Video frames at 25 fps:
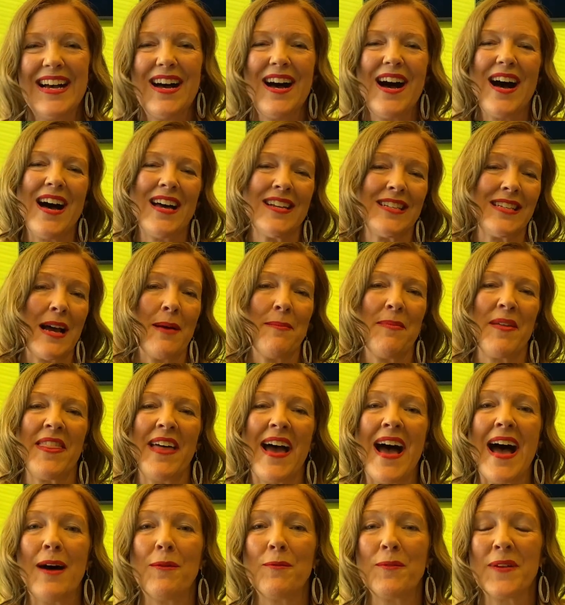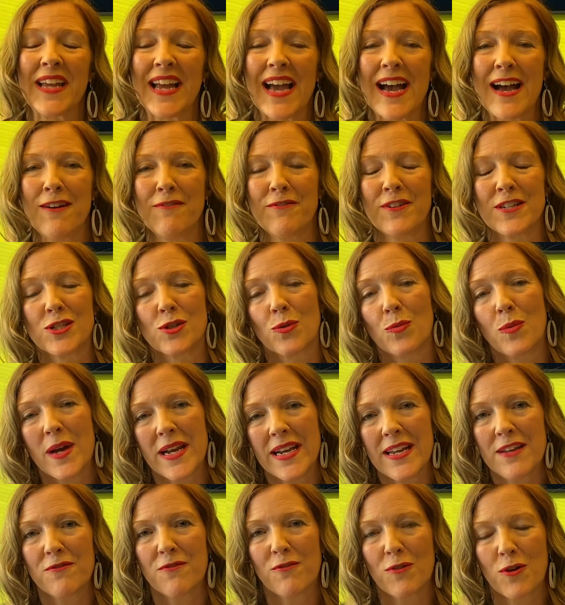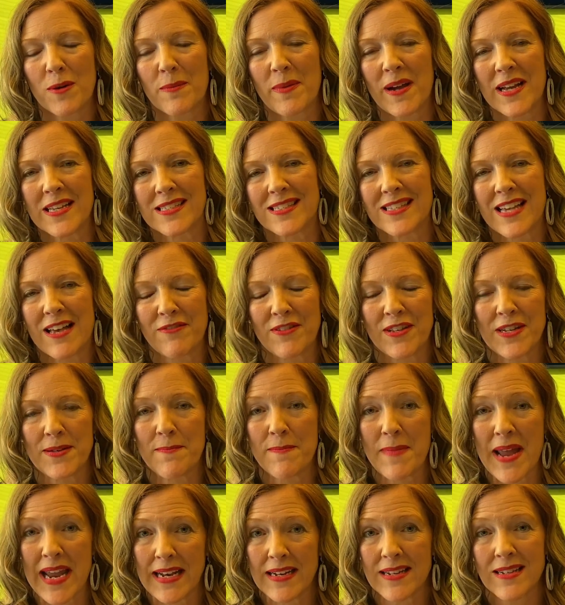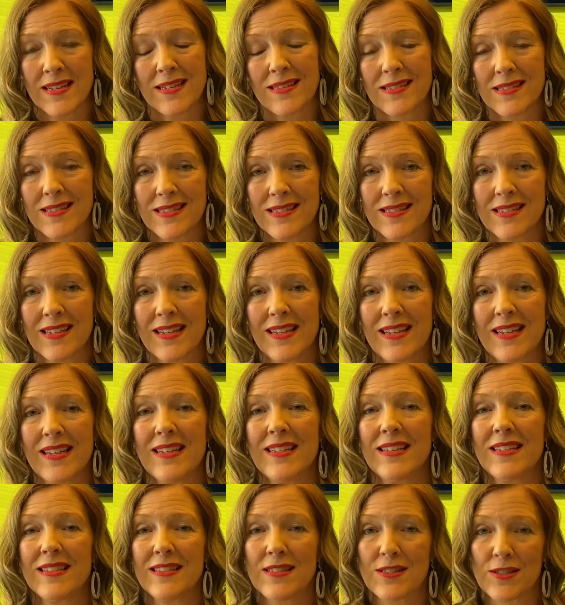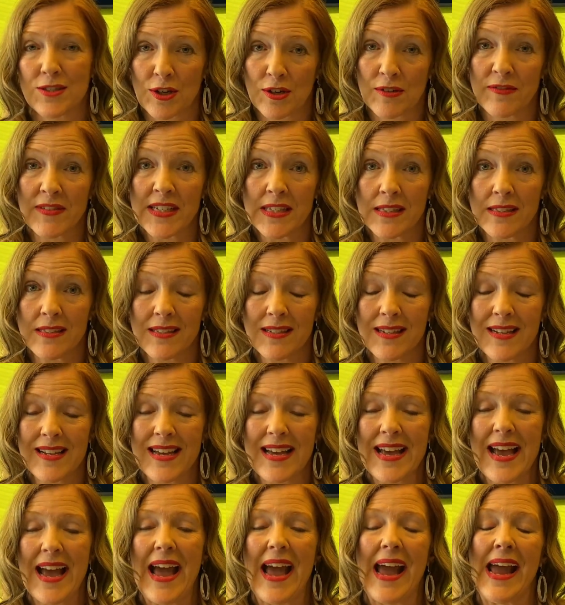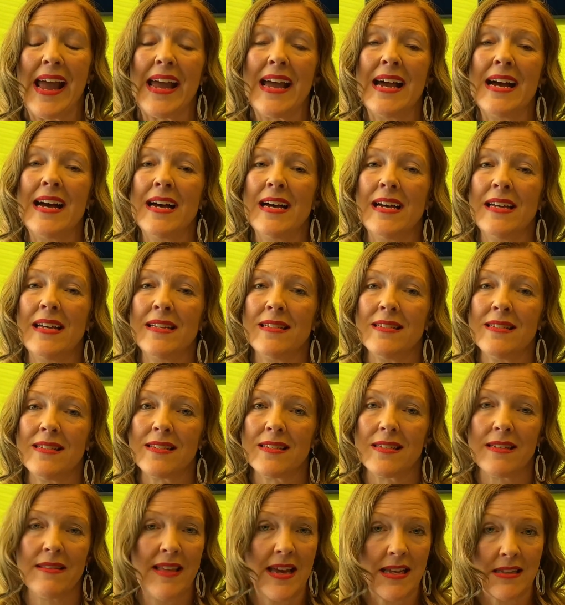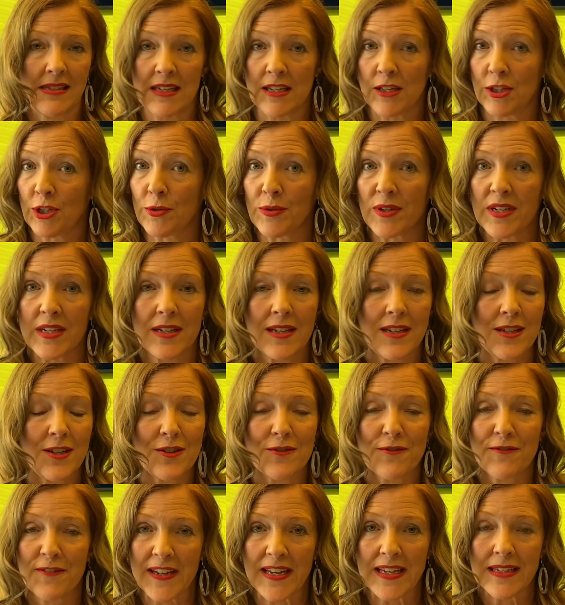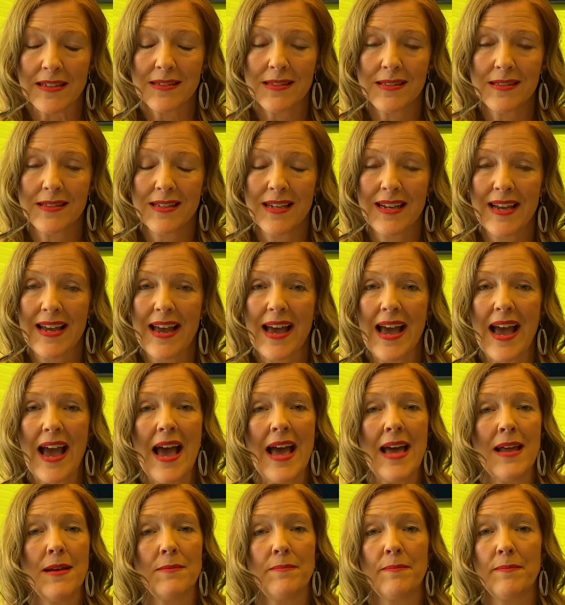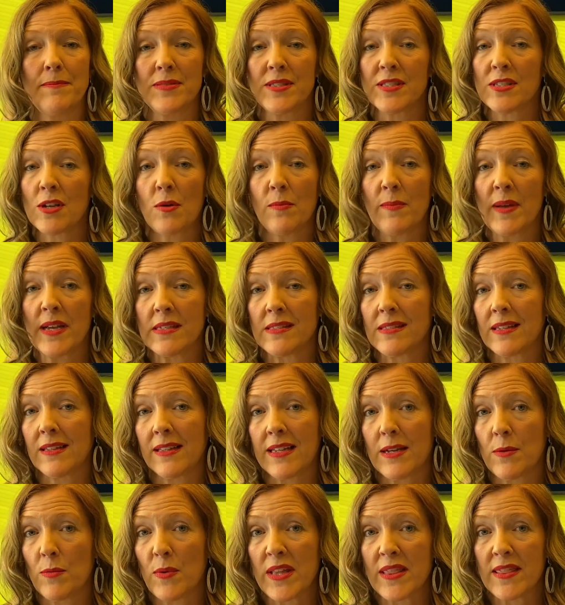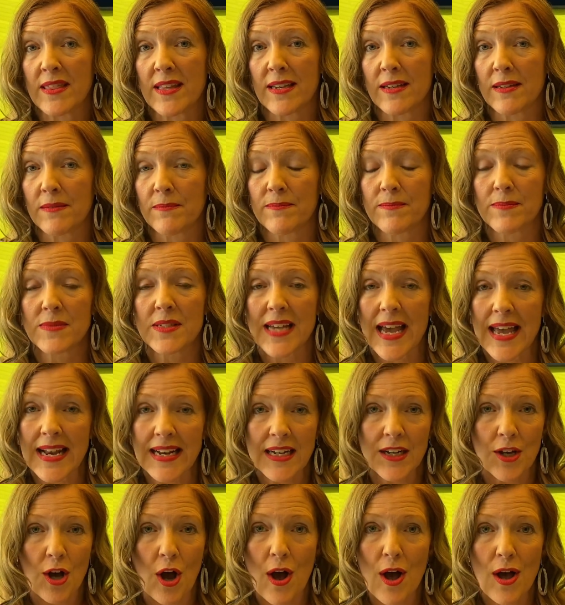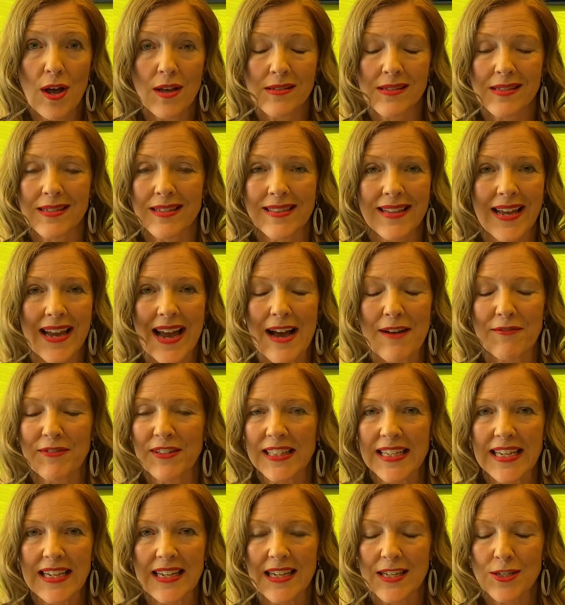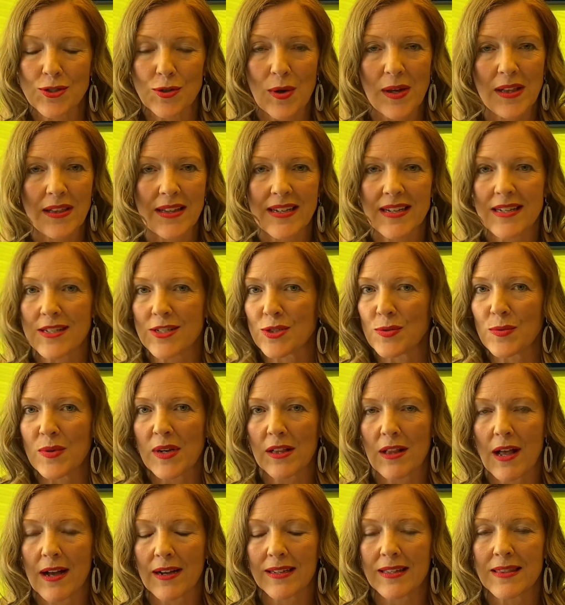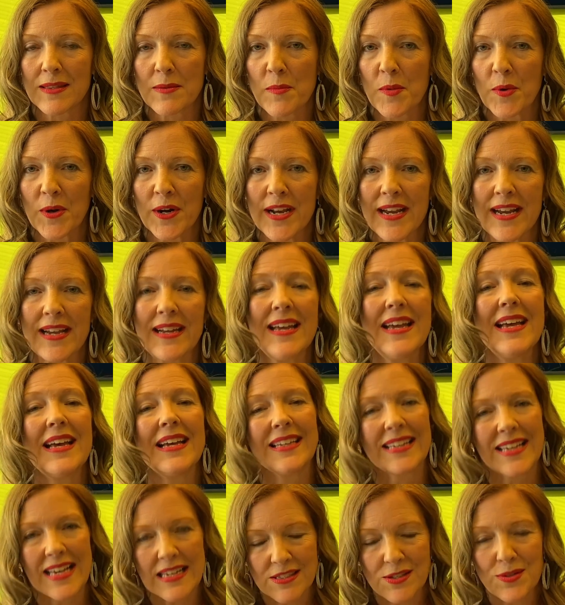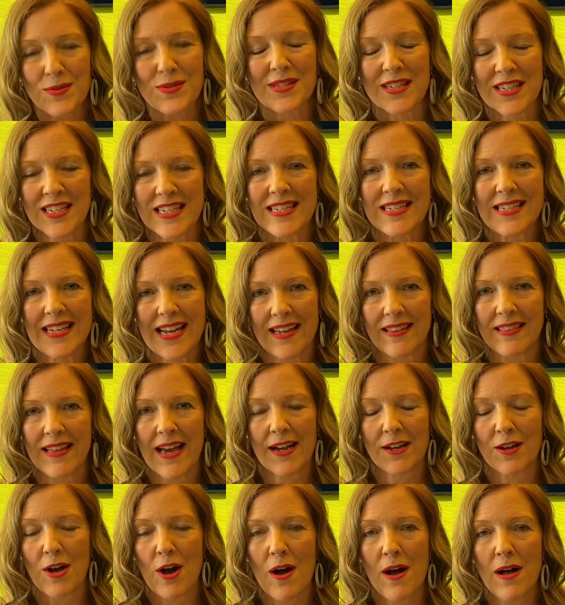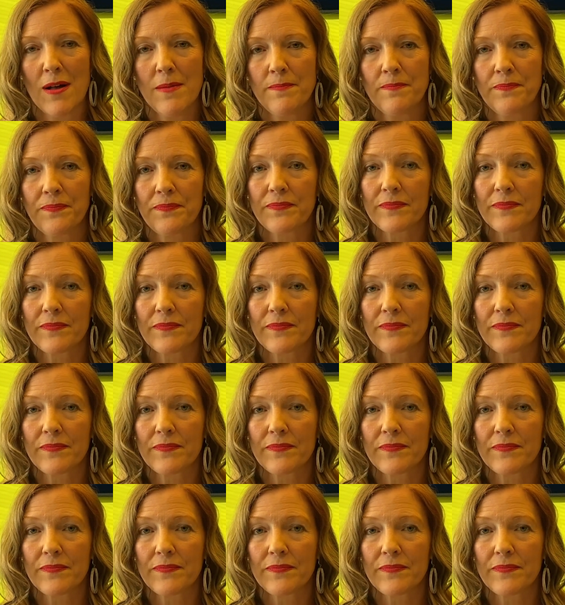On top of that, we have a 24/7 maintenance service, and that's included in your fees. And so basically when the tenant calls and they have a leaky toilet at 2 o'clock in the morning, guess who's gonna take that call?